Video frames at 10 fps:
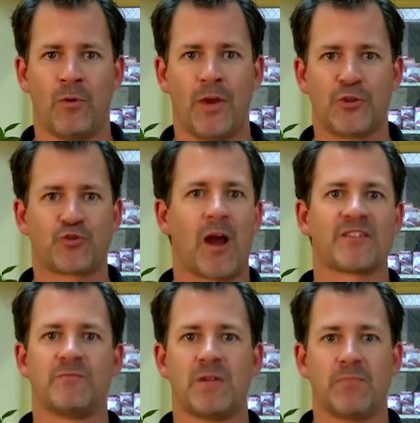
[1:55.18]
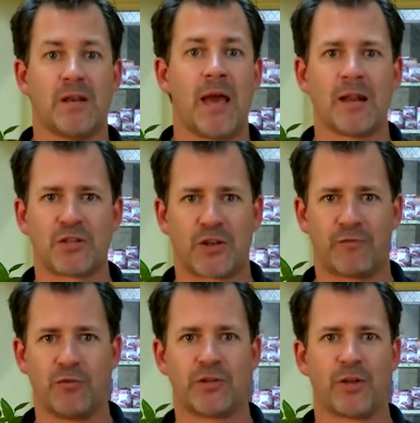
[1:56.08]
It drives me bananas
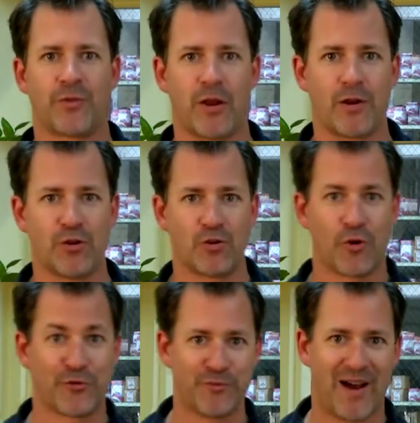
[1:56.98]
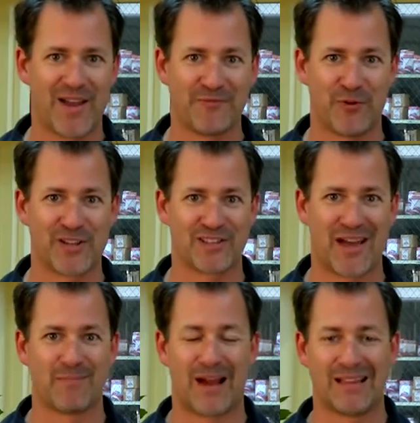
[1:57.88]
if you sit there and you go through my invoice
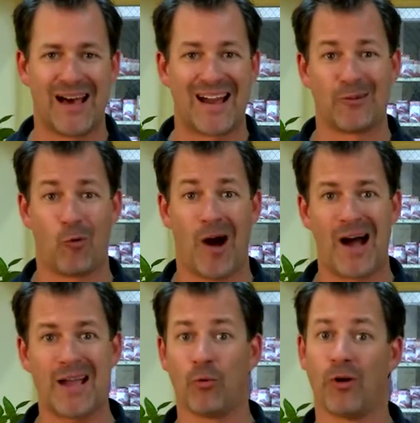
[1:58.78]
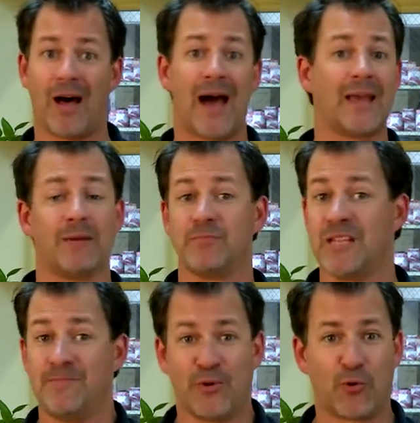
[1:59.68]
line by line. Why? Well, I am
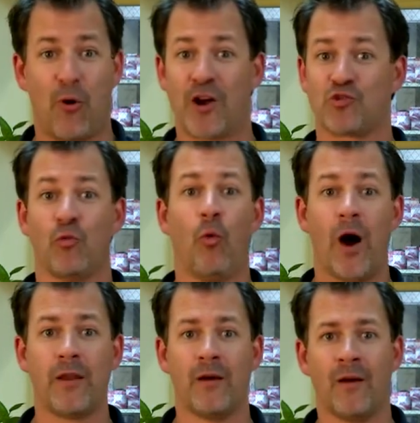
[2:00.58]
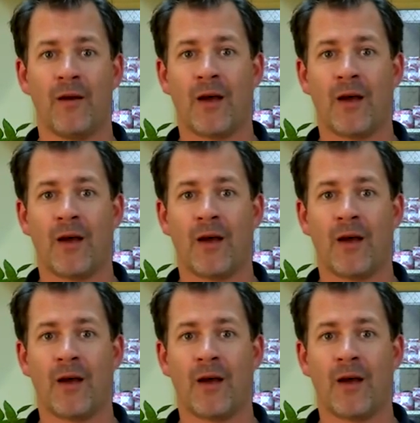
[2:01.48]
deep in Quadrant 1.